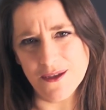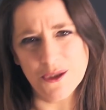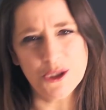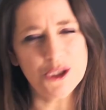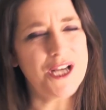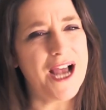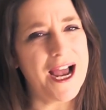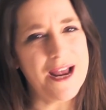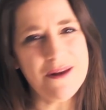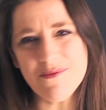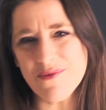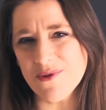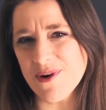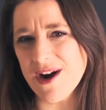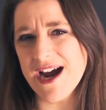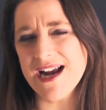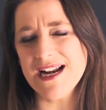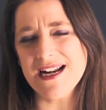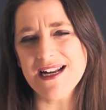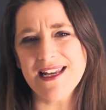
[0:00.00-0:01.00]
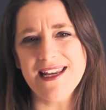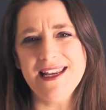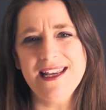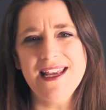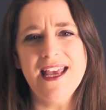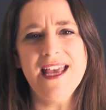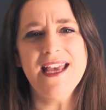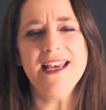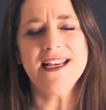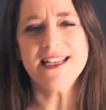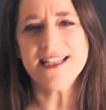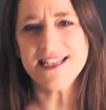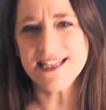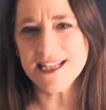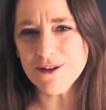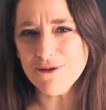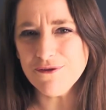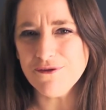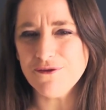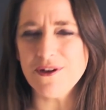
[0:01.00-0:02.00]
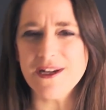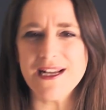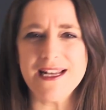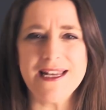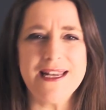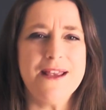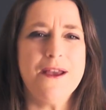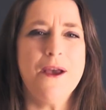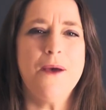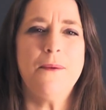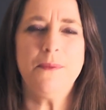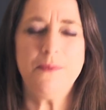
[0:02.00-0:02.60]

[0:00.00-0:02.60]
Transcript: So shine brightly, give freely,